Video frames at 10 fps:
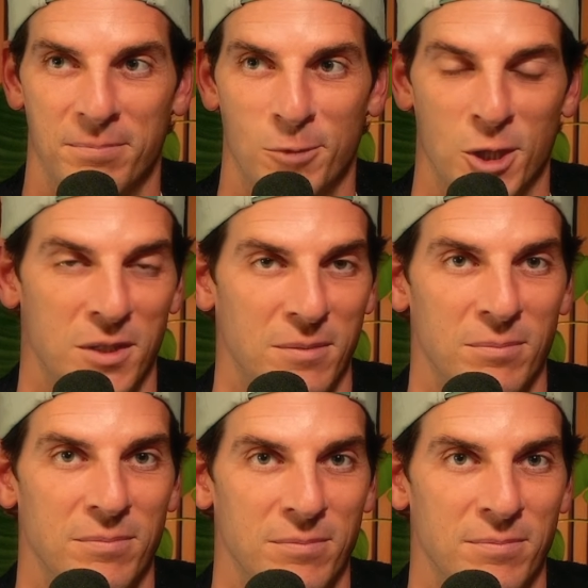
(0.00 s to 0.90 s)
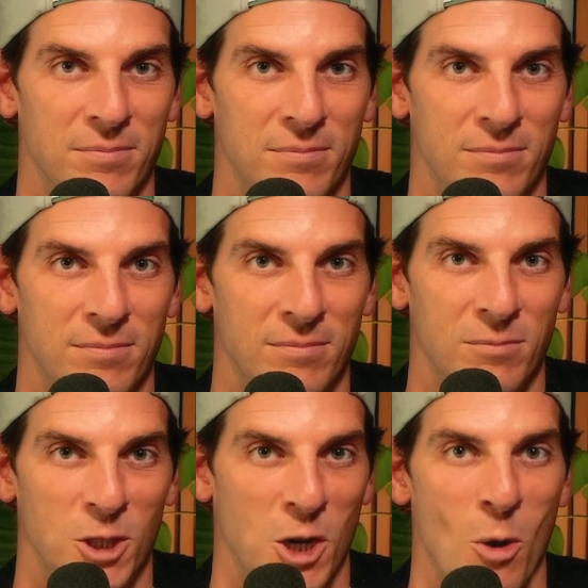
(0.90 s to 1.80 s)
just
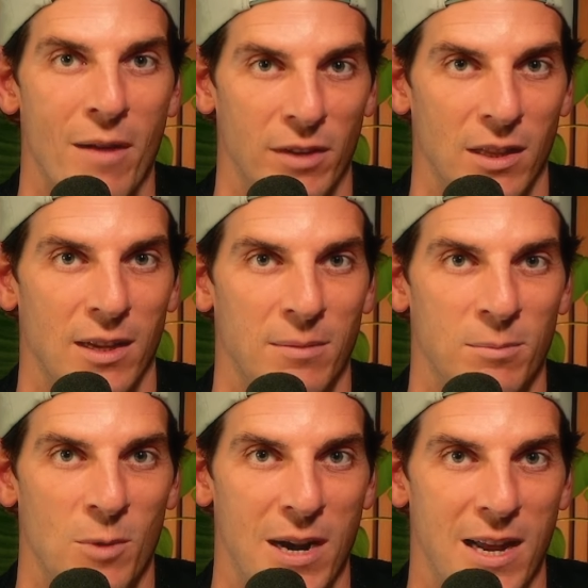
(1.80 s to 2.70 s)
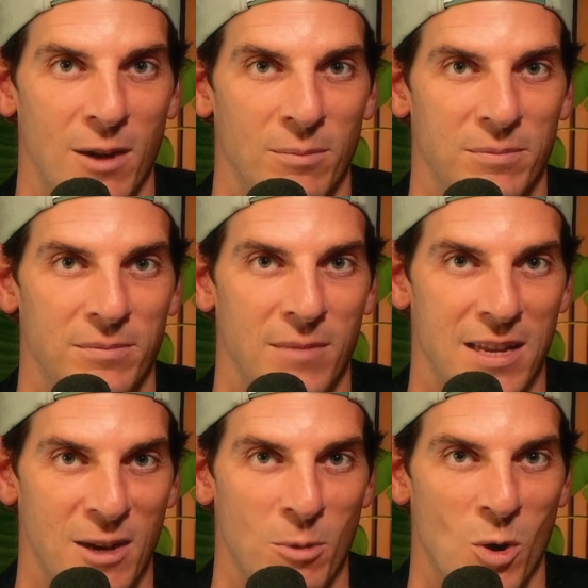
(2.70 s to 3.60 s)
geographically right now
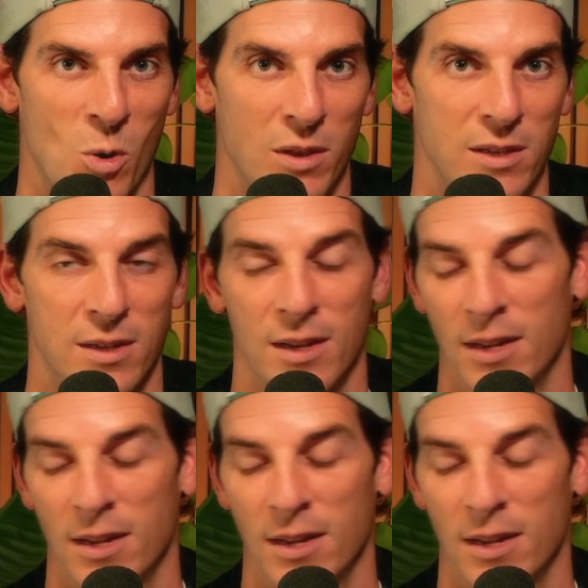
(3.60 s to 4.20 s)
as I record this.